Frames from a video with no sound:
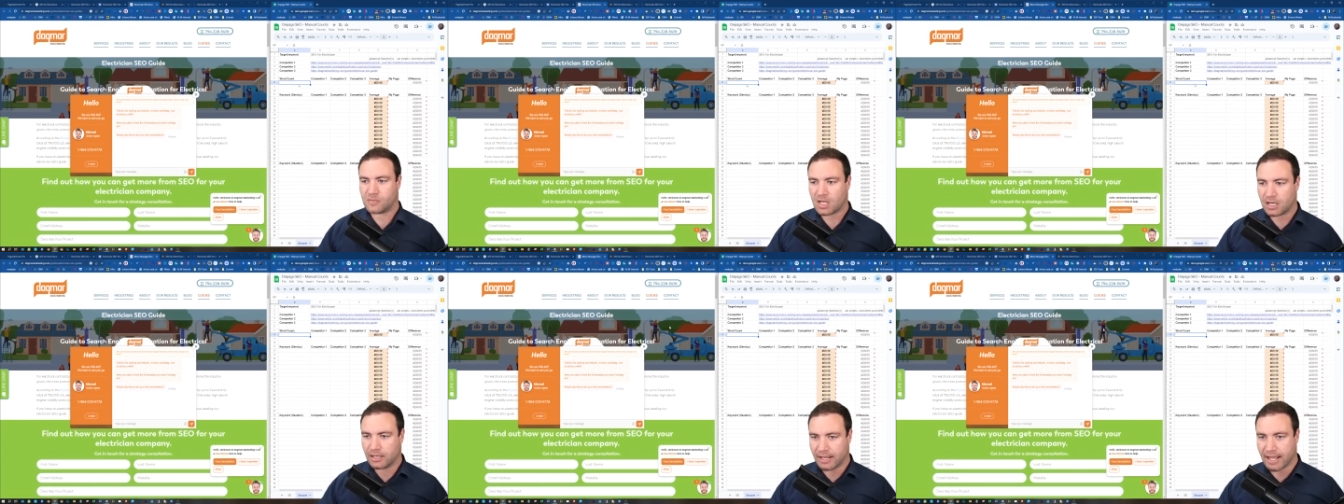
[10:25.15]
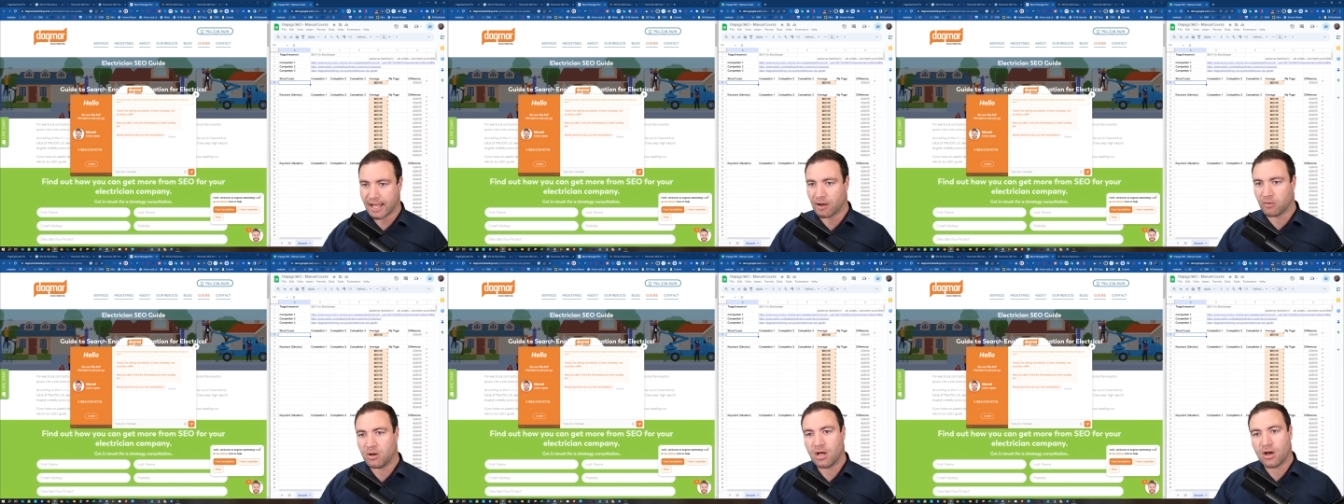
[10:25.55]

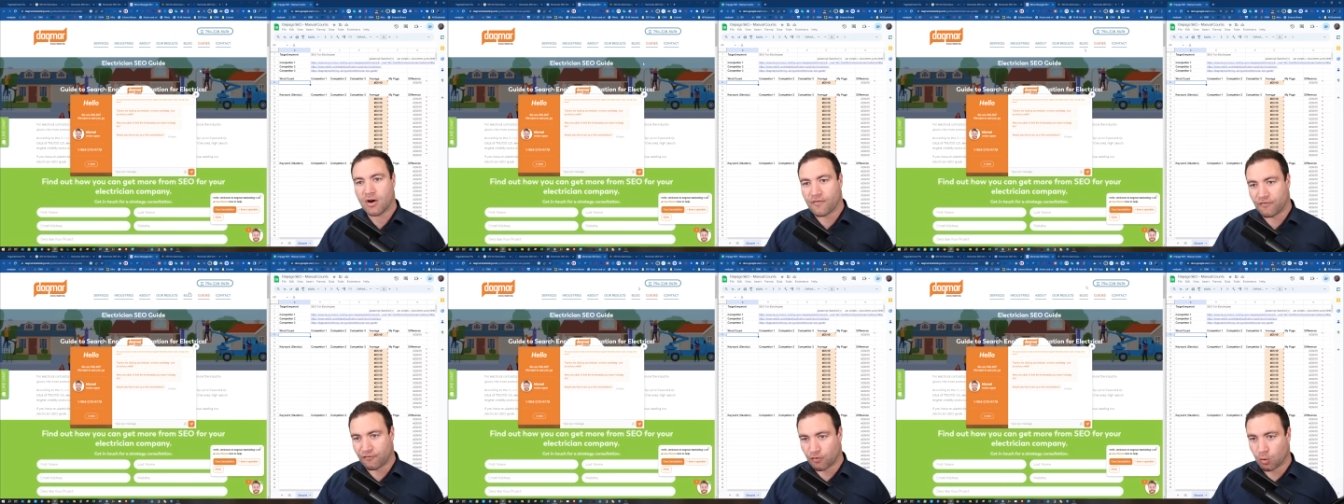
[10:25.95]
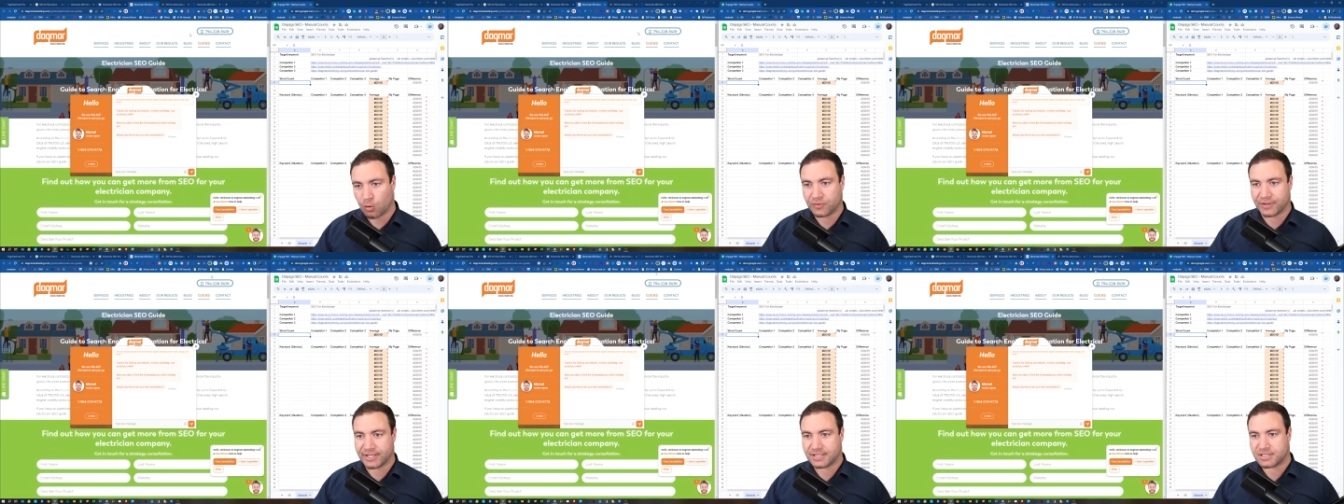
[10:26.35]
Now, for
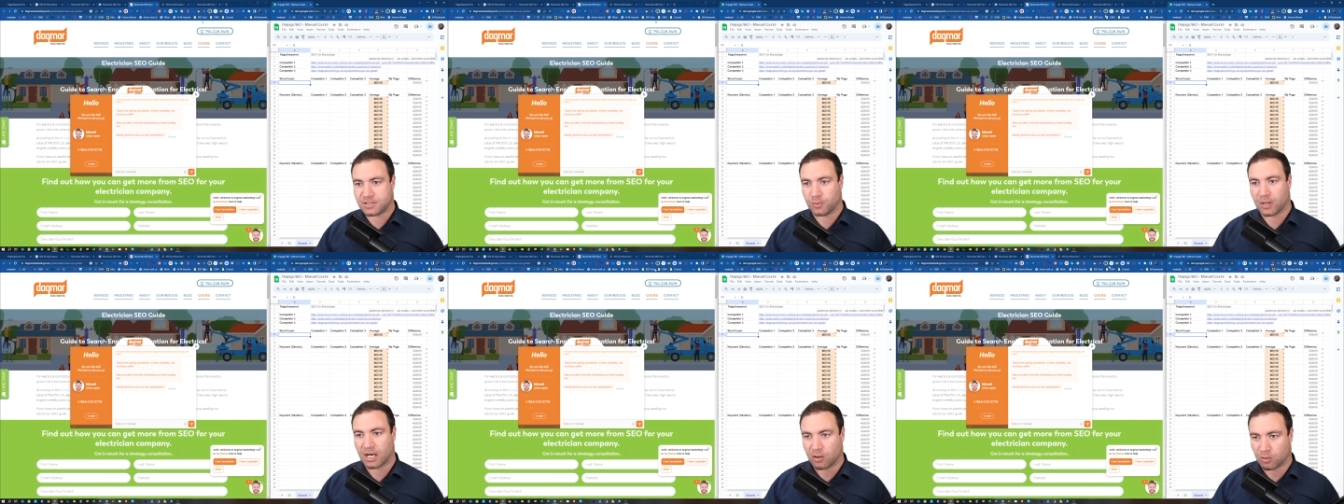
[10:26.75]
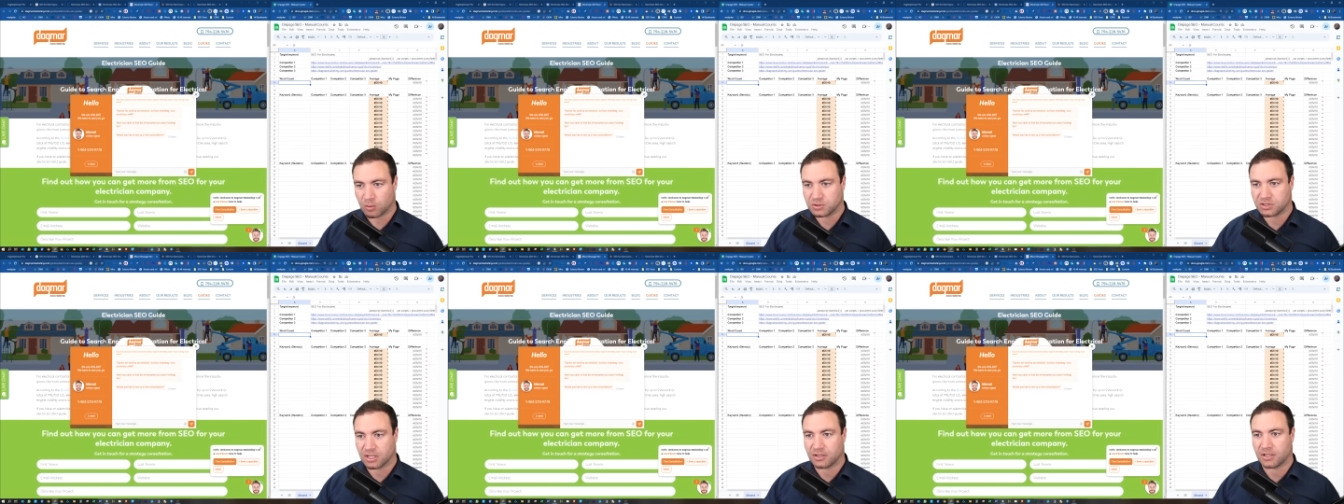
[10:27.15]
this, you are
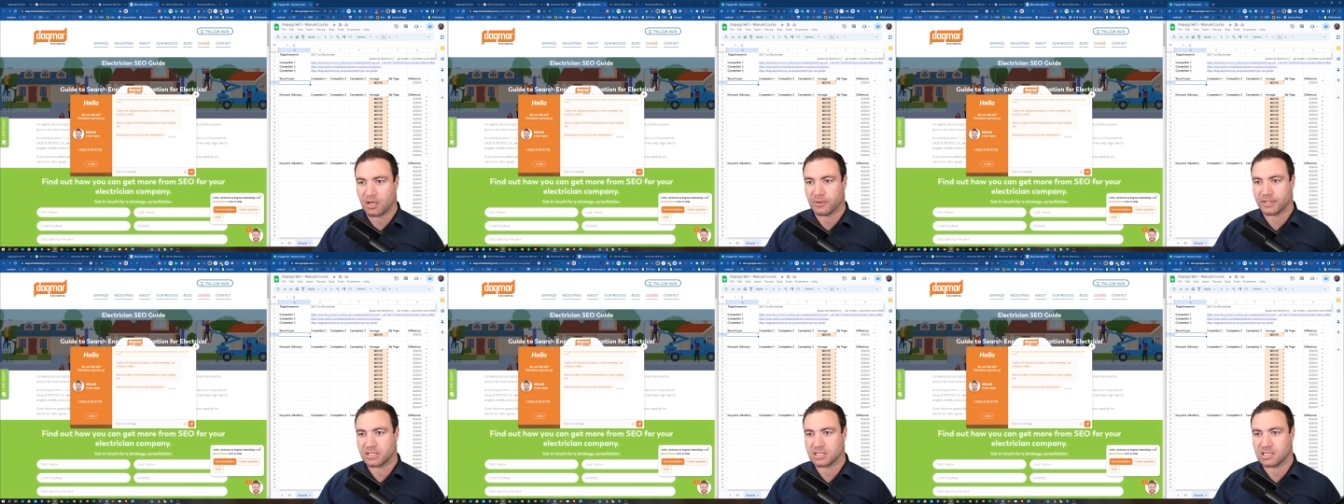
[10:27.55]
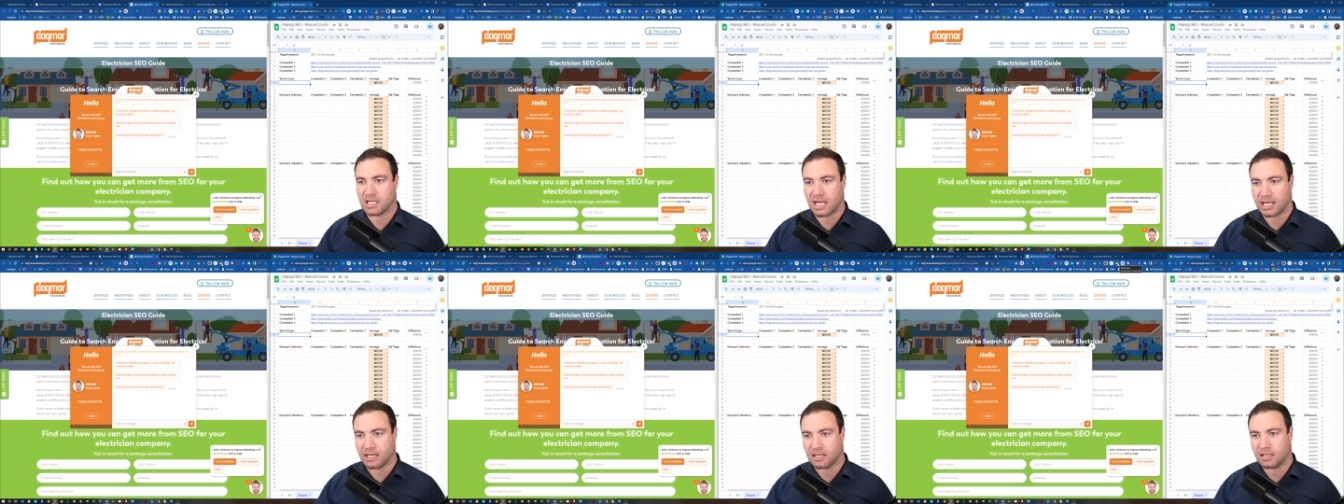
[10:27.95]
also going to
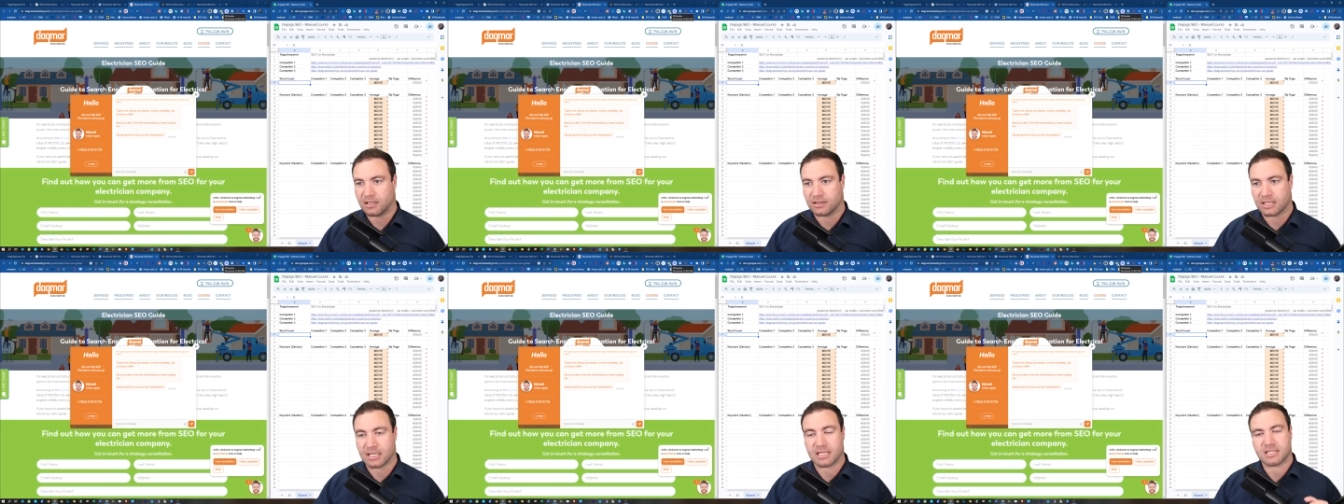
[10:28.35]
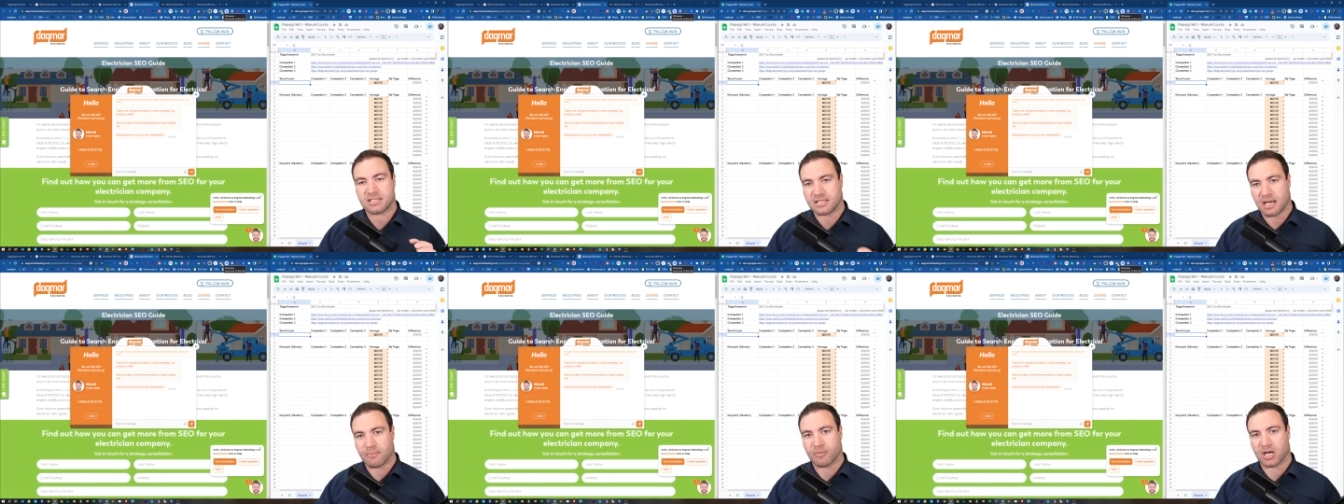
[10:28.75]
need the
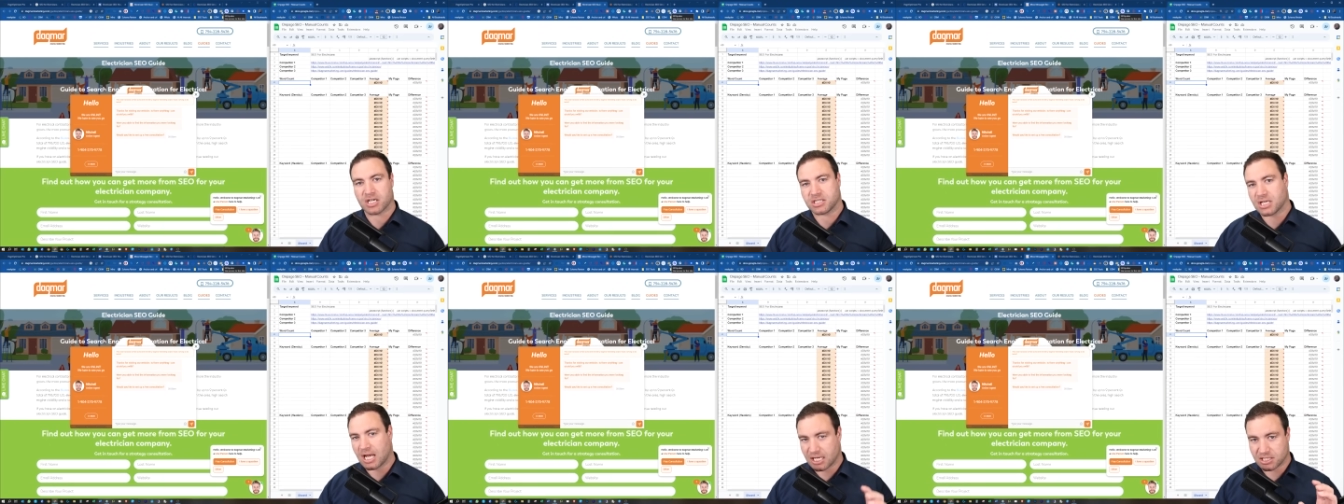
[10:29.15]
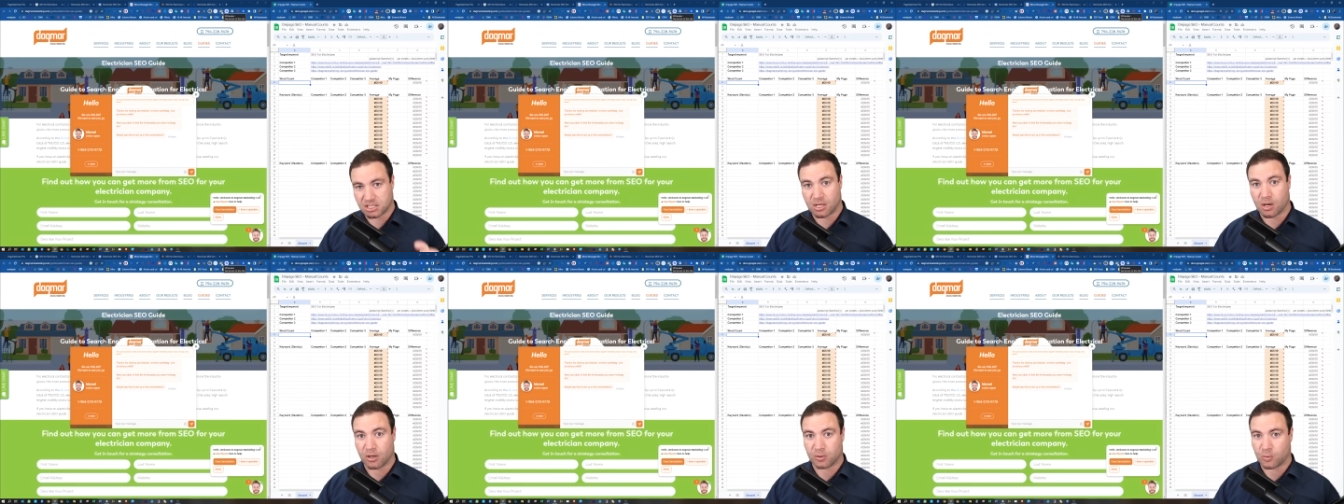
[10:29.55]
SEMrush
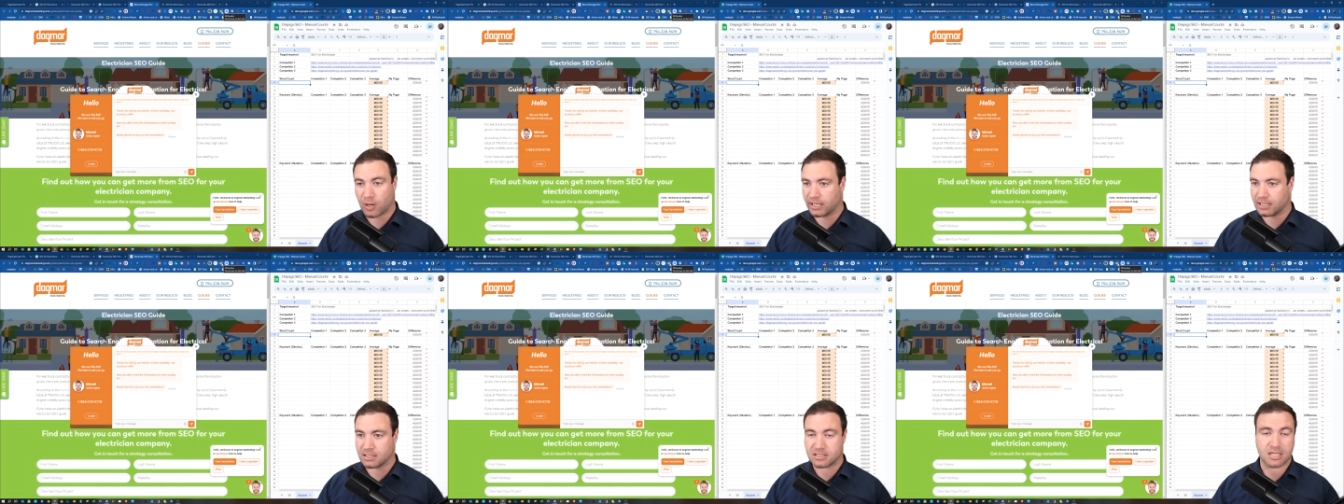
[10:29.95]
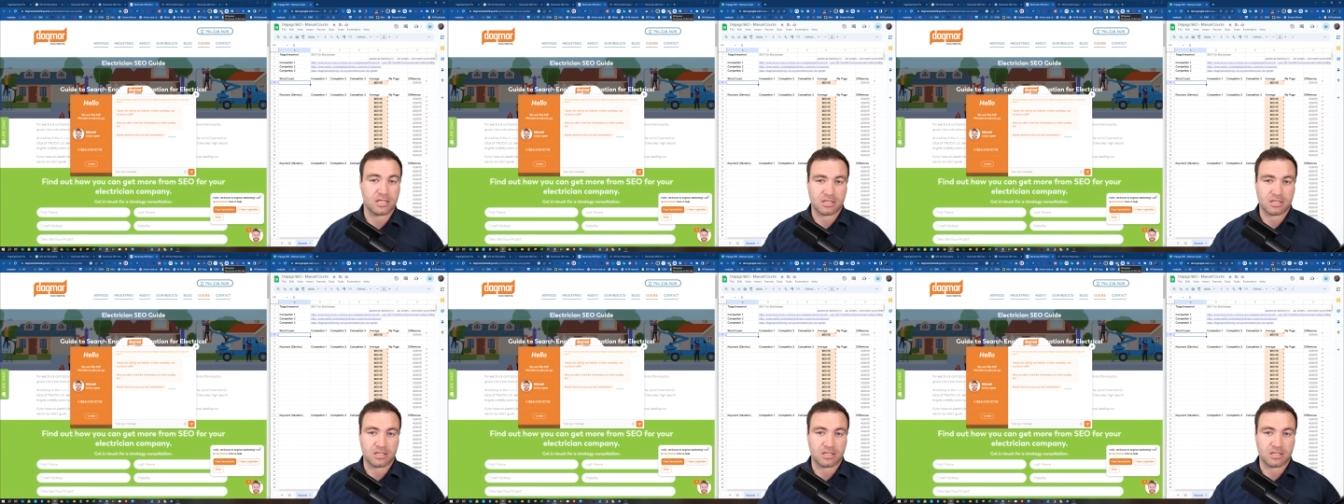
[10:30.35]
SEO Quake extent,